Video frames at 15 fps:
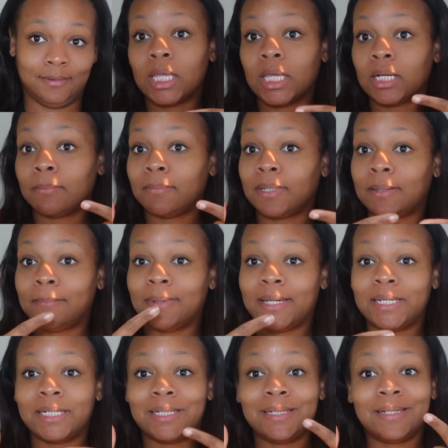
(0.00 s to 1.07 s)
and I'm not
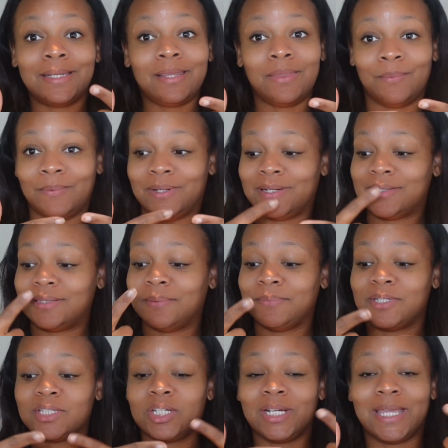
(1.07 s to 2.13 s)
buying another one, because I'm
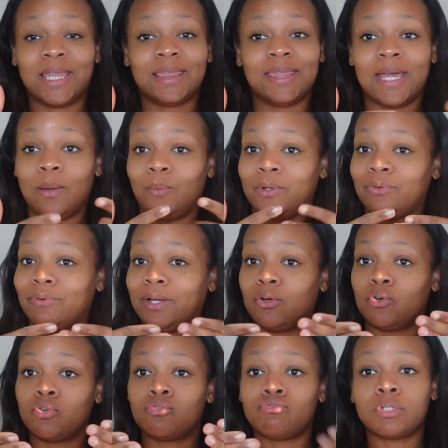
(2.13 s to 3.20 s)
just gonna get that one
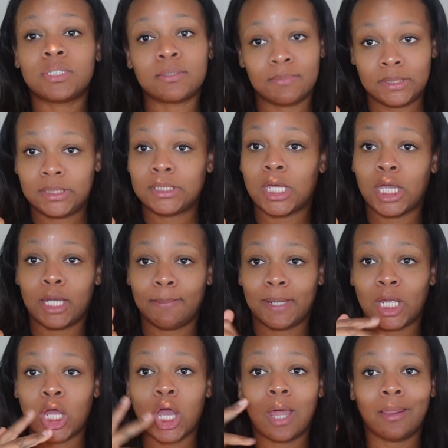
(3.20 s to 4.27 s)
around Christmas time
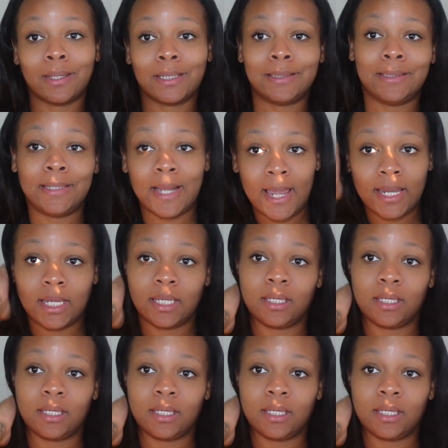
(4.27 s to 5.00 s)
and call it a day.